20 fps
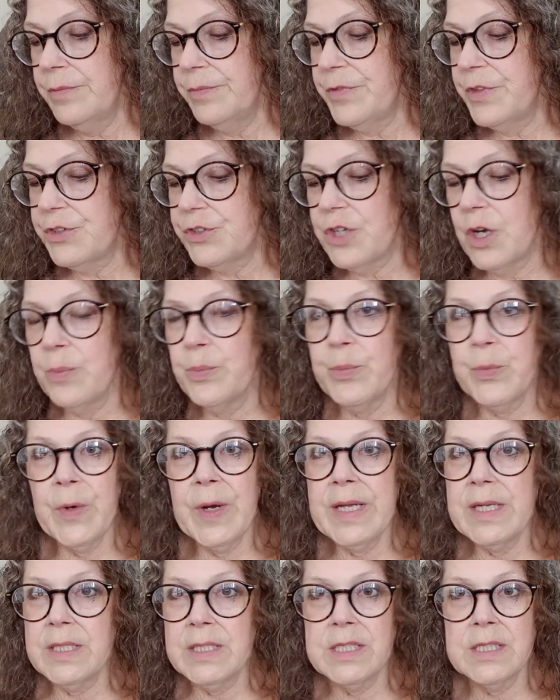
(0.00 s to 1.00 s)
the jump
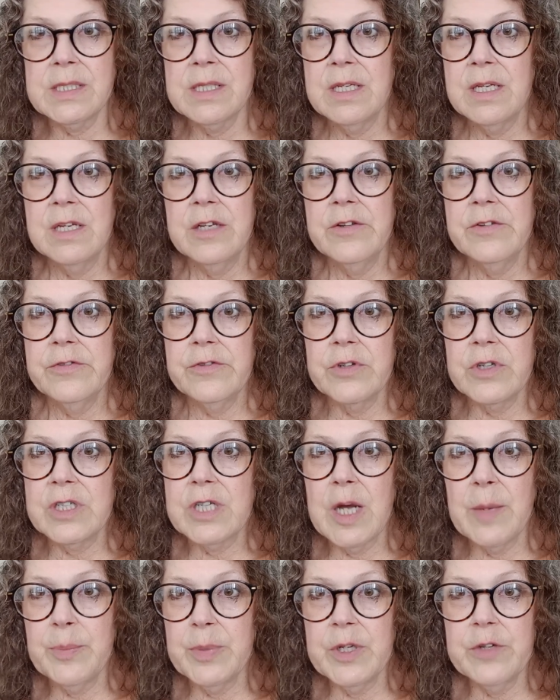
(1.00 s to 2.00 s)
rings for a
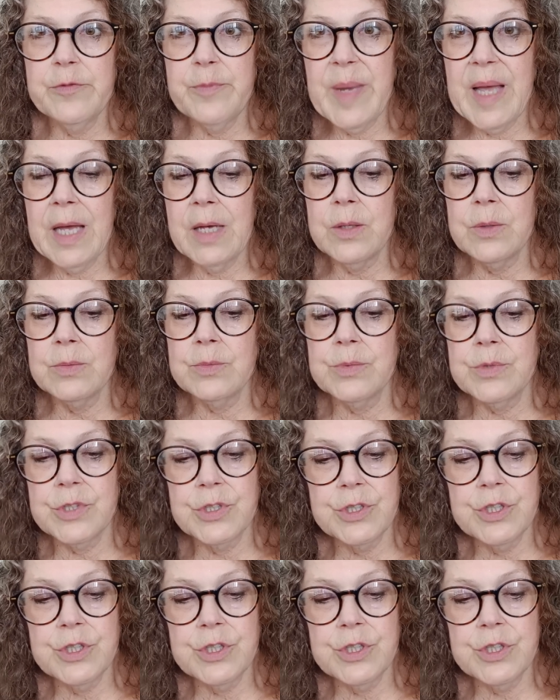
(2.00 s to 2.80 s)
couple of pounds,